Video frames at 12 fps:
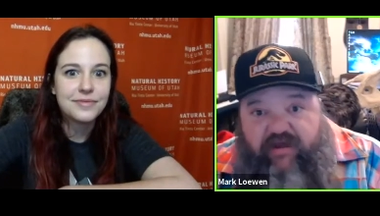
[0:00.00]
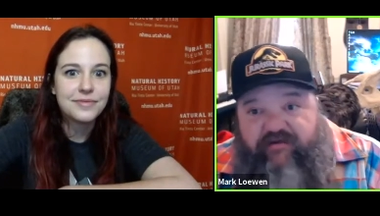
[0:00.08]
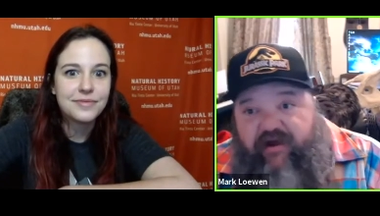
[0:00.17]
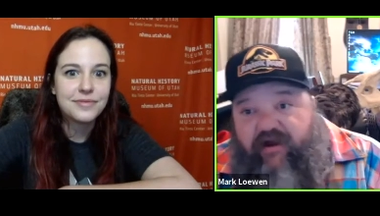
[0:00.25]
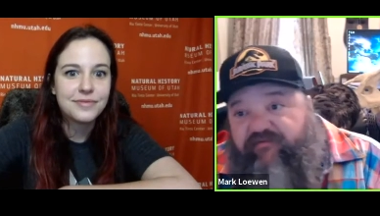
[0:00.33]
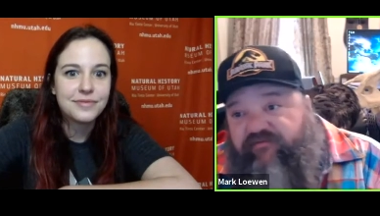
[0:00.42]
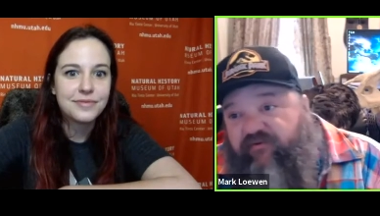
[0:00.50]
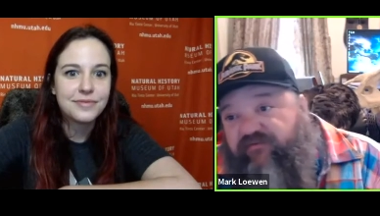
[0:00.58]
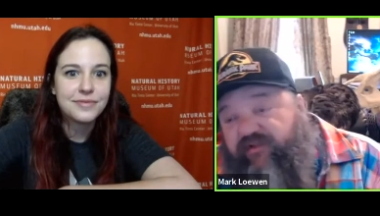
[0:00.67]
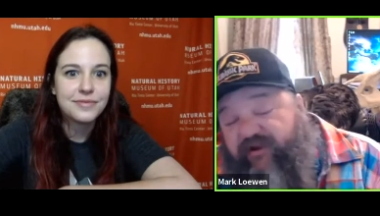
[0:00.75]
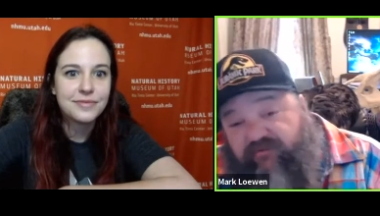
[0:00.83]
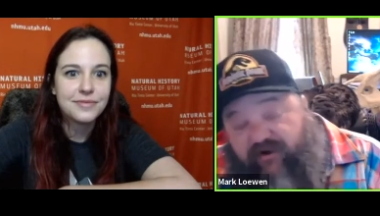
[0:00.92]
Speaker 1: and
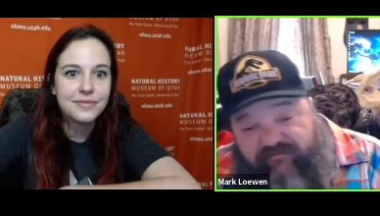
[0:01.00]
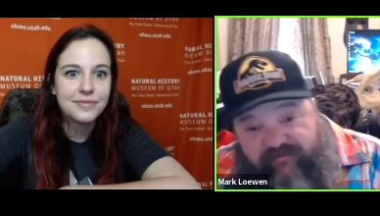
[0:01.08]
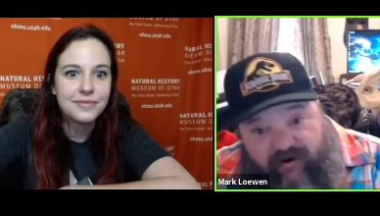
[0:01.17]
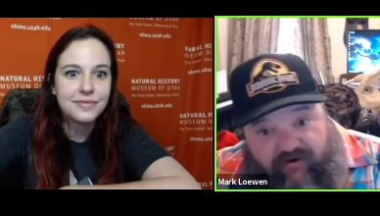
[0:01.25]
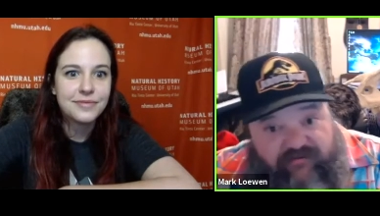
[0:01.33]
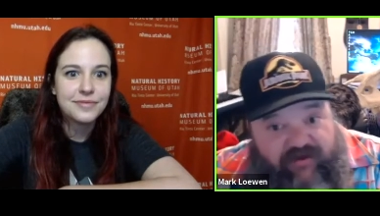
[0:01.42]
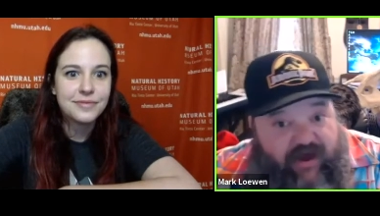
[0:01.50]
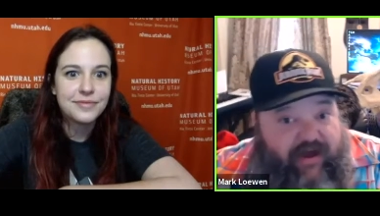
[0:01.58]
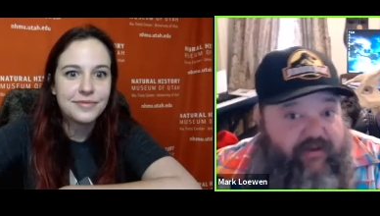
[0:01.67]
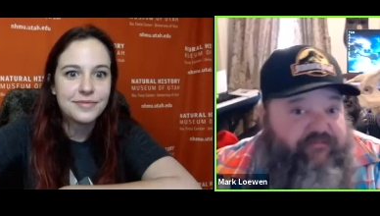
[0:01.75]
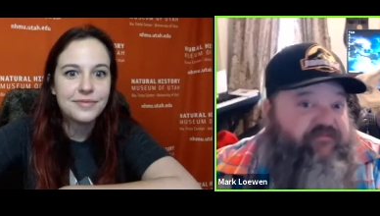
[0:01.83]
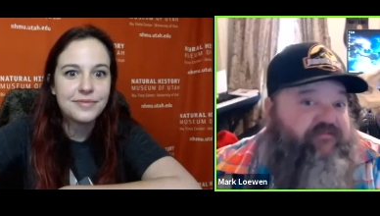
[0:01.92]
dinosaurs like
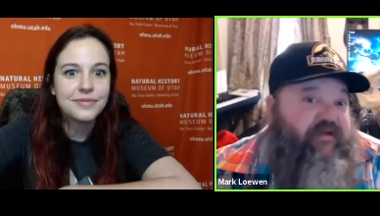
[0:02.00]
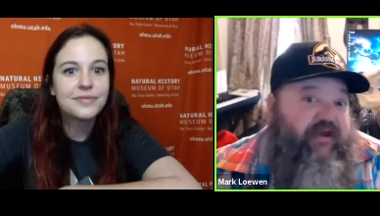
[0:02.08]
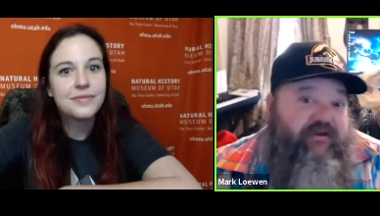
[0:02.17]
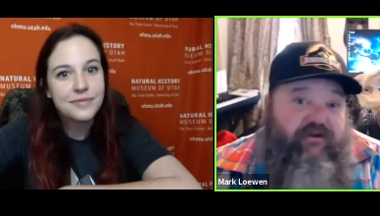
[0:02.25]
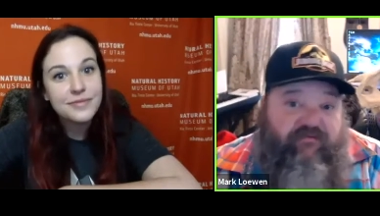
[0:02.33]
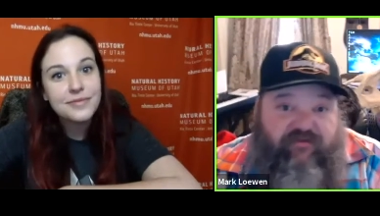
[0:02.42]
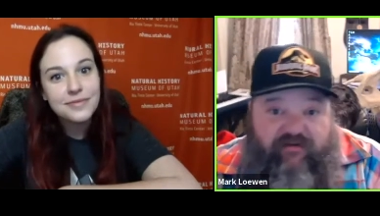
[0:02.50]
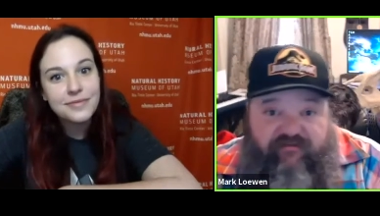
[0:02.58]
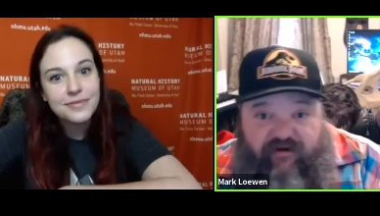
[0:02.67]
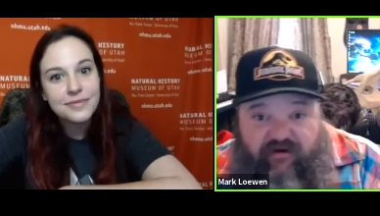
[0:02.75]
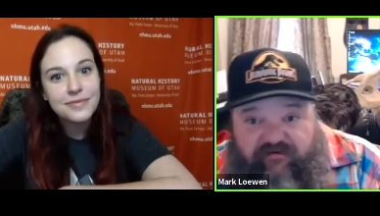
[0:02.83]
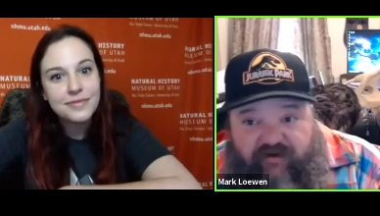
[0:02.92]
Triceratops and
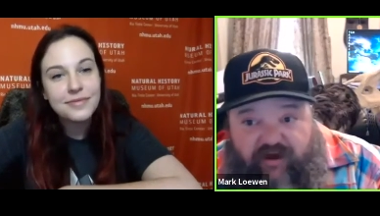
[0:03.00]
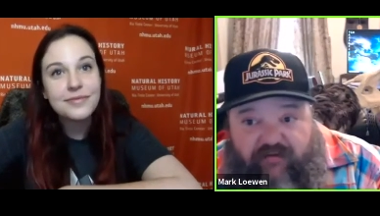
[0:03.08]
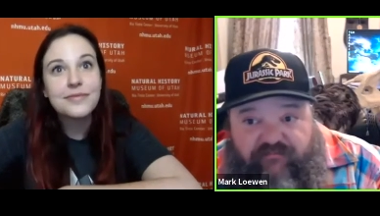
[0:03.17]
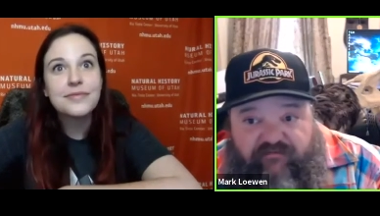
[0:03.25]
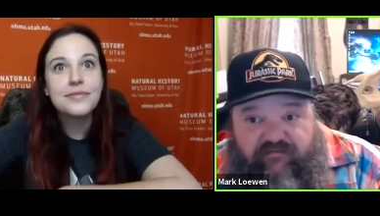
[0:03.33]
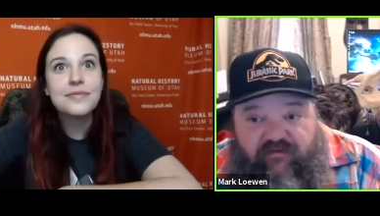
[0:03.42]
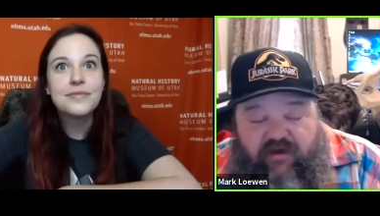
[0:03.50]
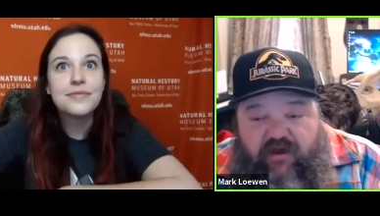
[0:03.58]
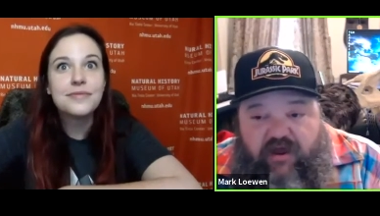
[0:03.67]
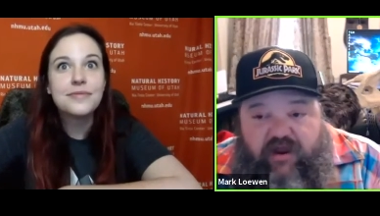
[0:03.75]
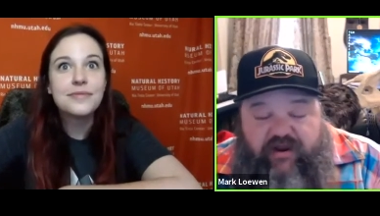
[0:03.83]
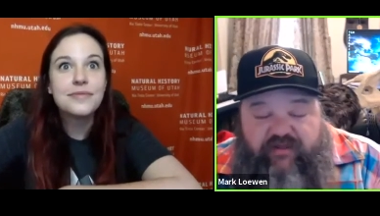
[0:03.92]
Utahceratops.
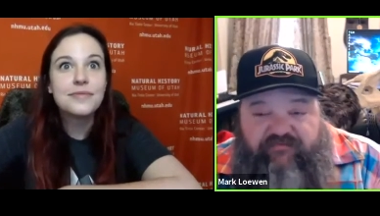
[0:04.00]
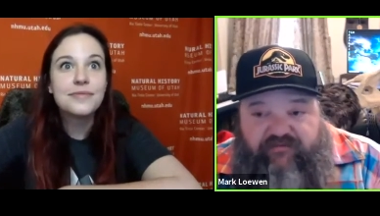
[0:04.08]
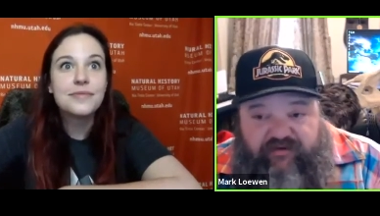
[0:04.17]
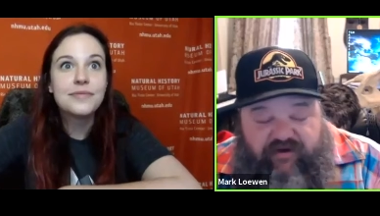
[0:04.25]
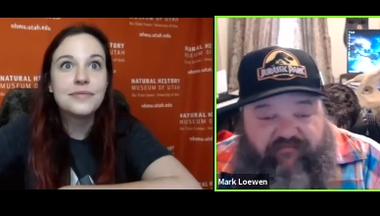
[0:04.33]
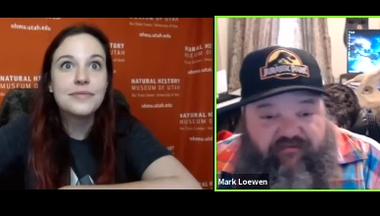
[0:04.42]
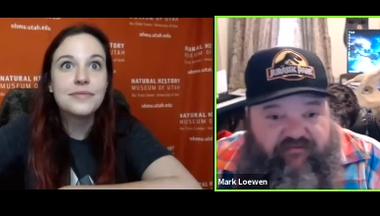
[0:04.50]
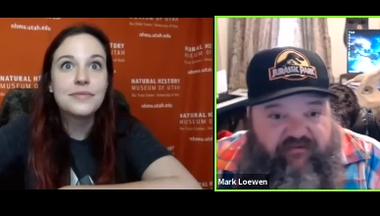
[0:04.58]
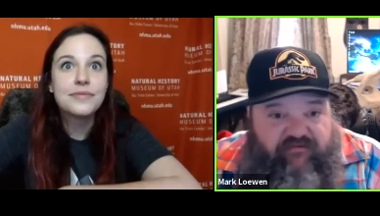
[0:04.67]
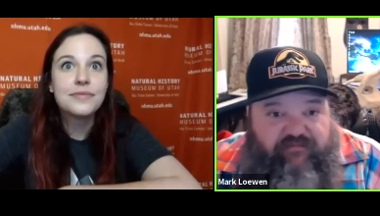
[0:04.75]
It's the differences